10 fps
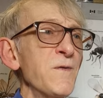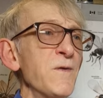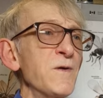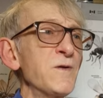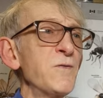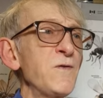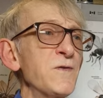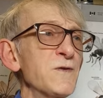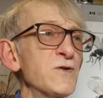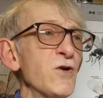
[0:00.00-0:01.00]
And
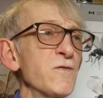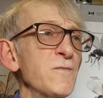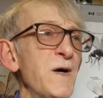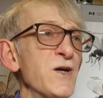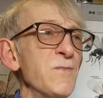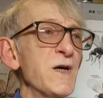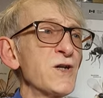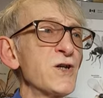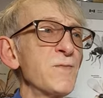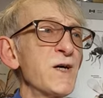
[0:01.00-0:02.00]
with soft
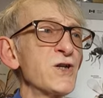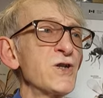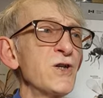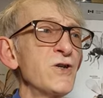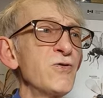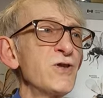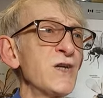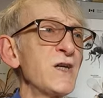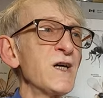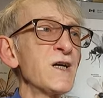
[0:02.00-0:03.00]
mesh, and you see
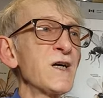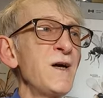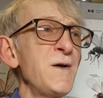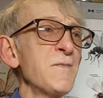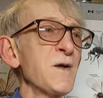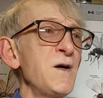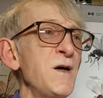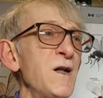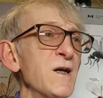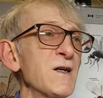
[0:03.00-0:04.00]
here,
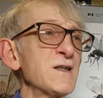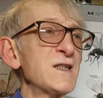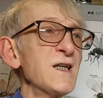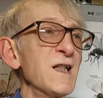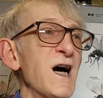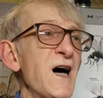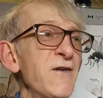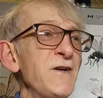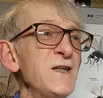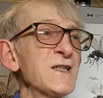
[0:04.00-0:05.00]
still
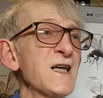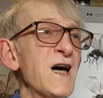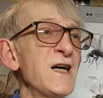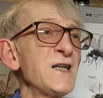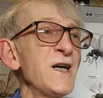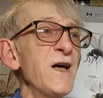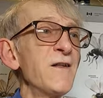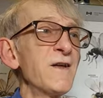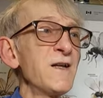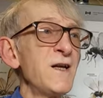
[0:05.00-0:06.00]
larvae inside.
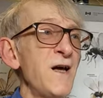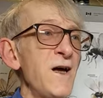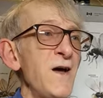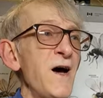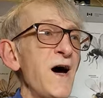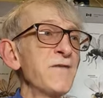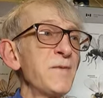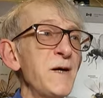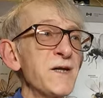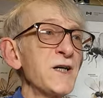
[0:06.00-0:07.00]
And then after
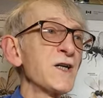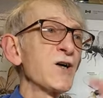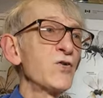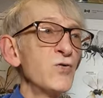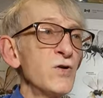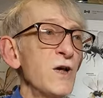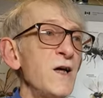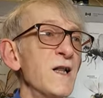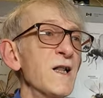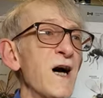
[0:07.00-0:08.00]
making cocoon,
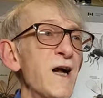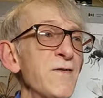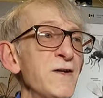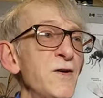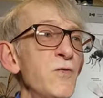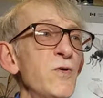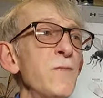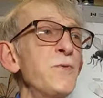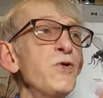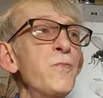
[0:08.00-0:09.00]
larvae will
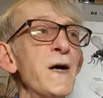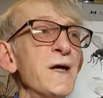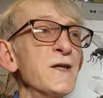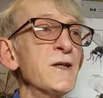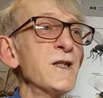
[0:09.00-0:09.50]
pupate.